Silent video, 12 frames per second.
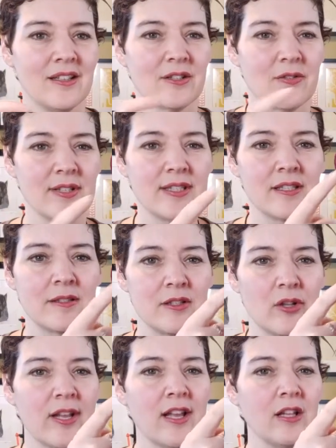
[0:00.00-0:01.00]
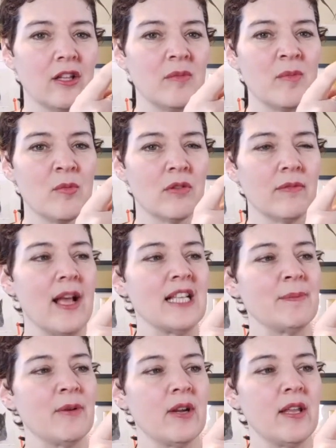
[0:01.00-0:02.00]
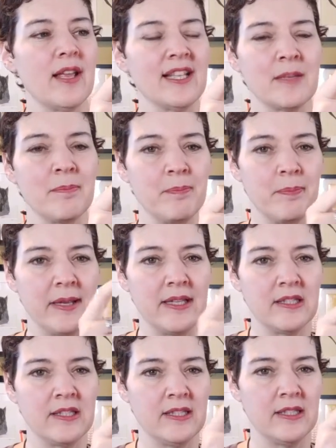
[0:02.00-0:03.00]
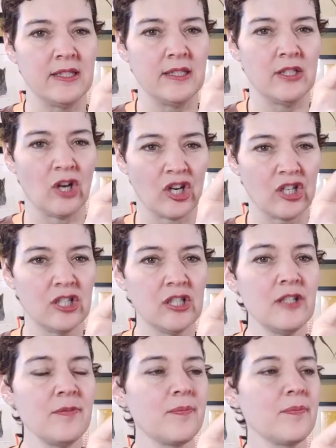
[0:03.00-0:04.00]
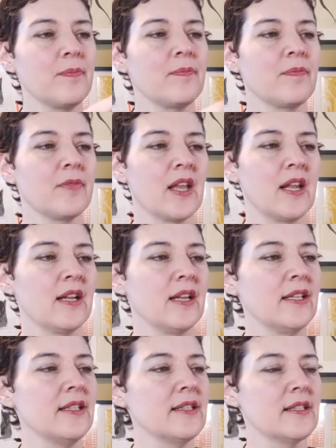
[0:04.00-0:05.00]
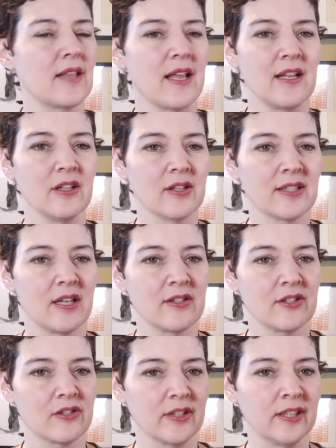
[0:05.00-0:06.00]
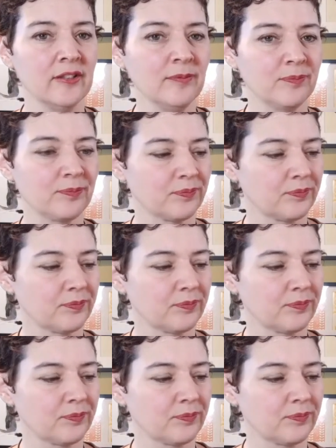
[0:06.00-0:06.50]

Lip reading: So this is looking a little bit more raspberry. It's a bit darker than it looks on screen.